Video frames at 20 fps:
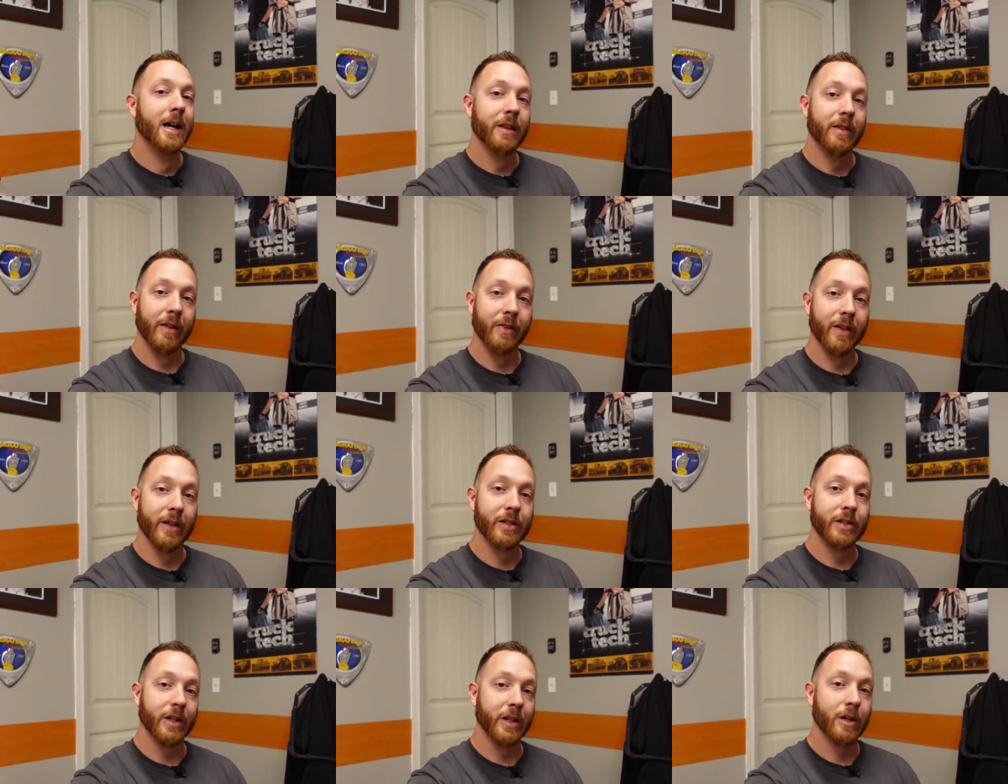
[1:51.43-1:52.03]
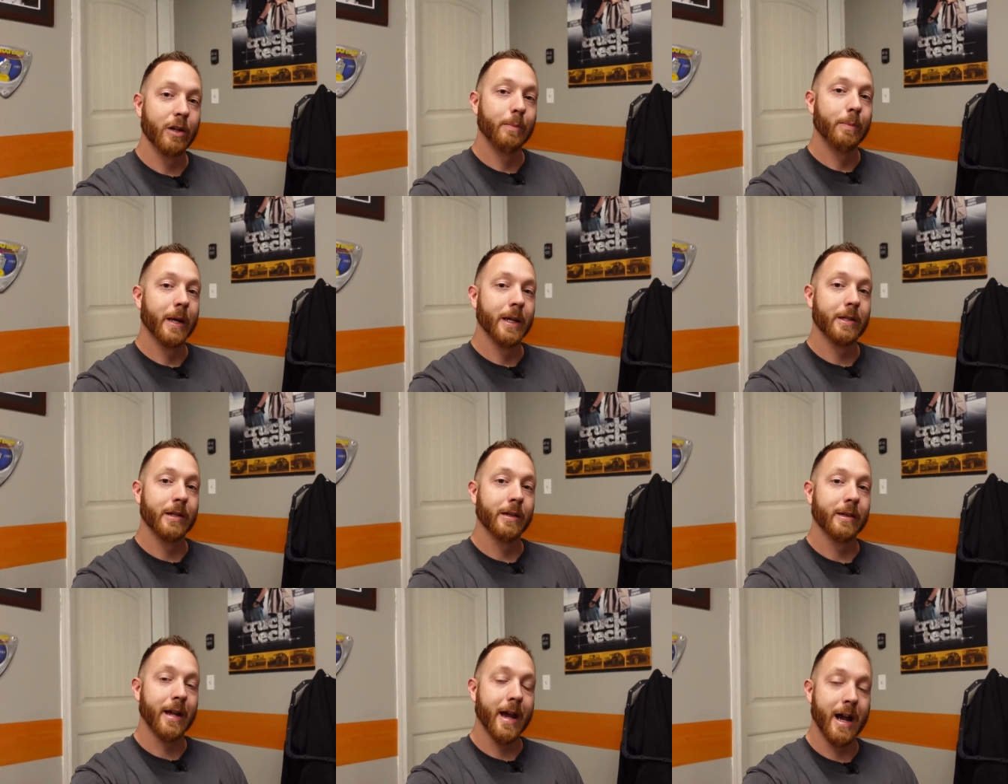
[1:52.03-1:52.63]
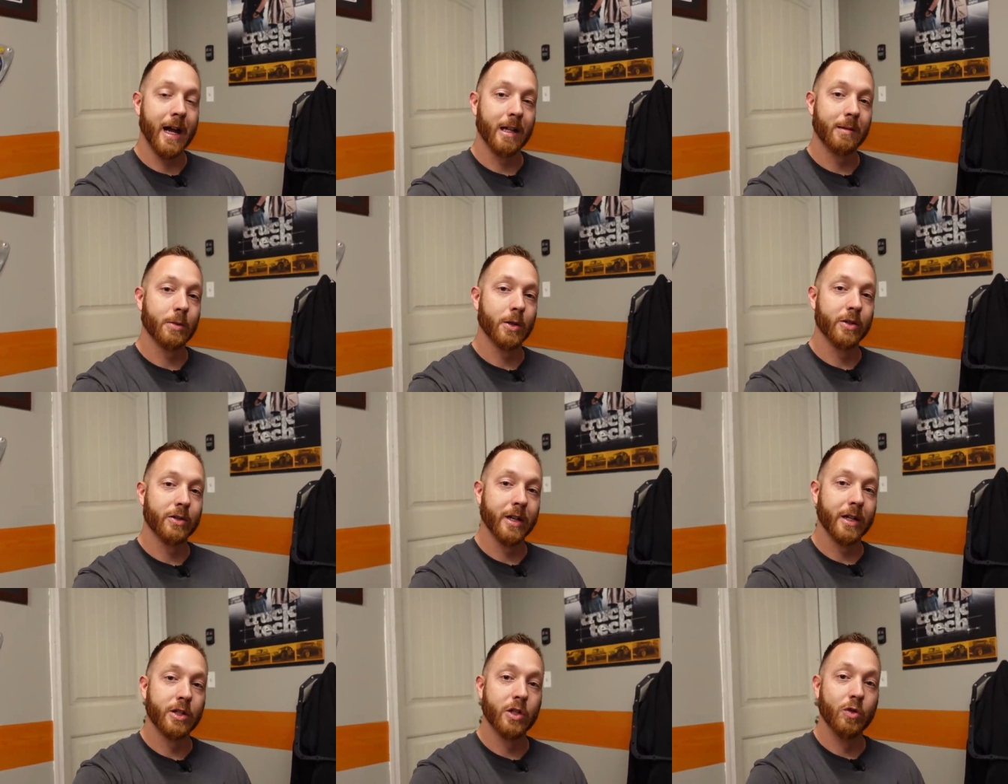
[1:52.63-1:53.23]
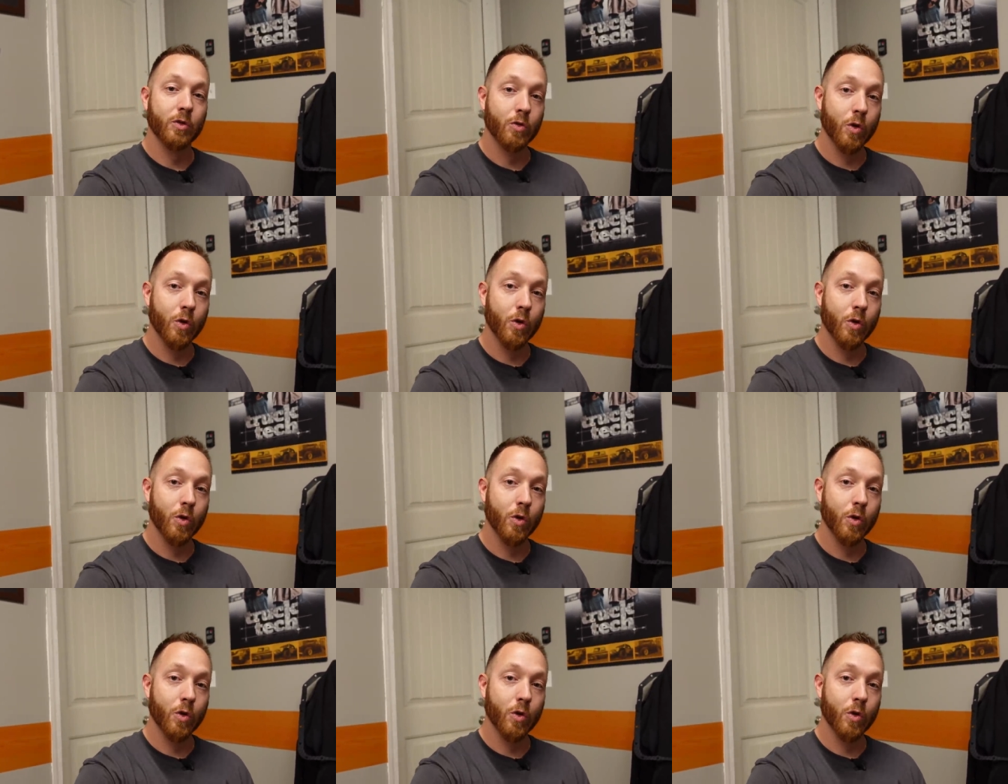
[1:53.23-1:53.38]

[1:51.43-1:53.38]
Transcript: than the single piston calipers that you